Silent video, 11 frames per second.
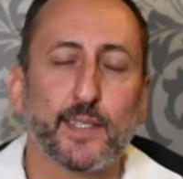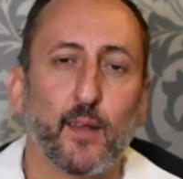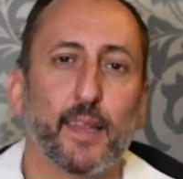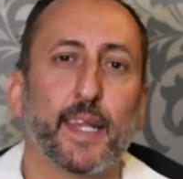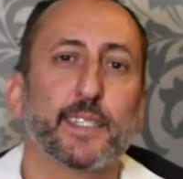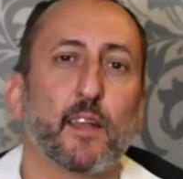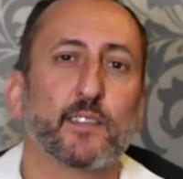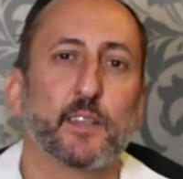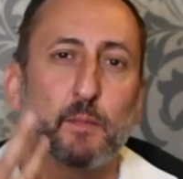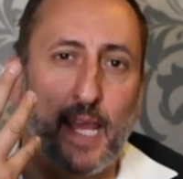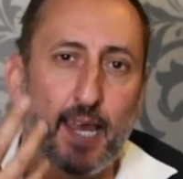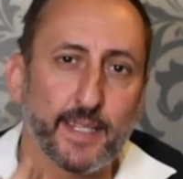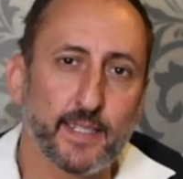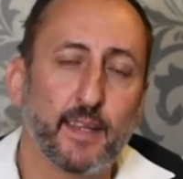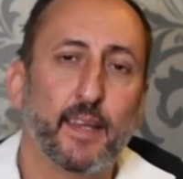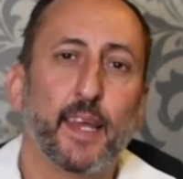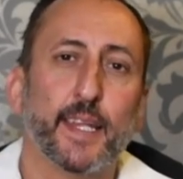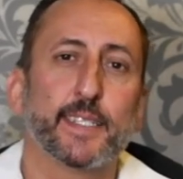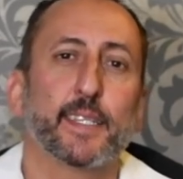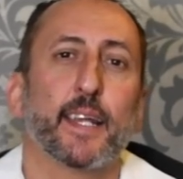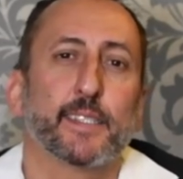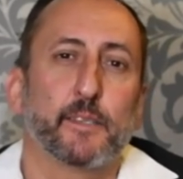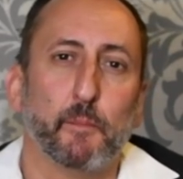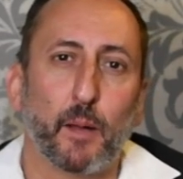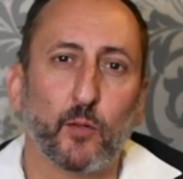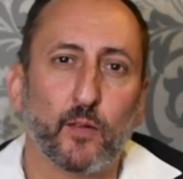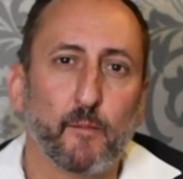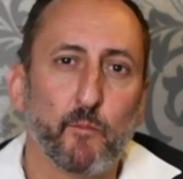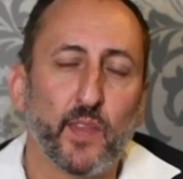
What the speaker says: so it lets off some gas and starts to bubble.